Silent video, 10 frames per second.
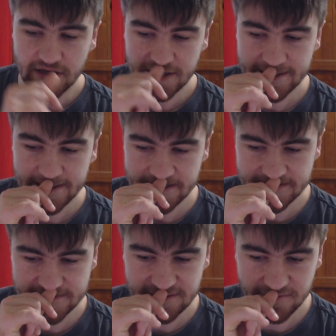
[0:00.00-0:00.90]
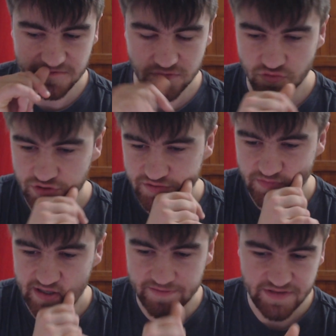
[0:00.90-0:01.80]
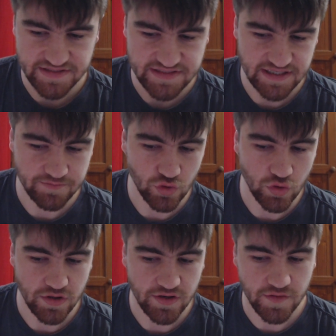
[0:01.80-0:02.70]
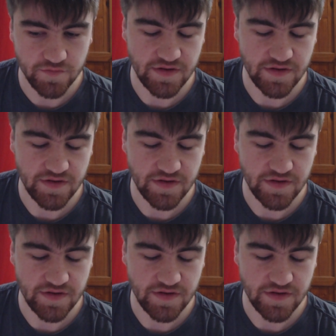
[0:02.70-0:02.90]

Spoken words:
I guess, ruin my VC more of